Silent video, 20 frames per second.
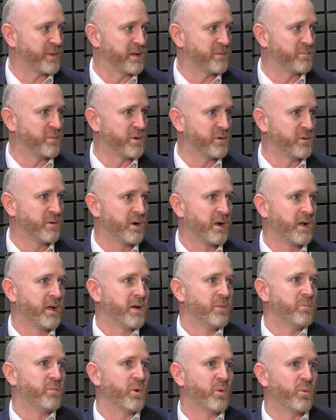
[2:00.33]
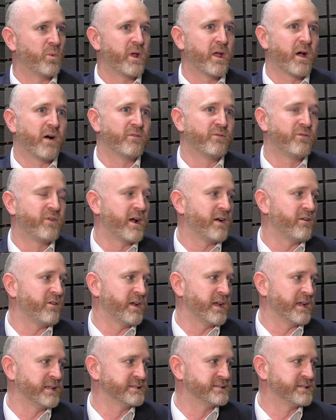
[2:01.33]
people, but we are
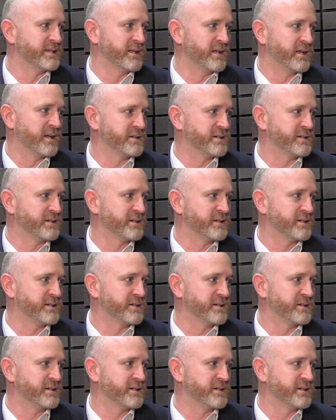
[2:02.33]
very insular.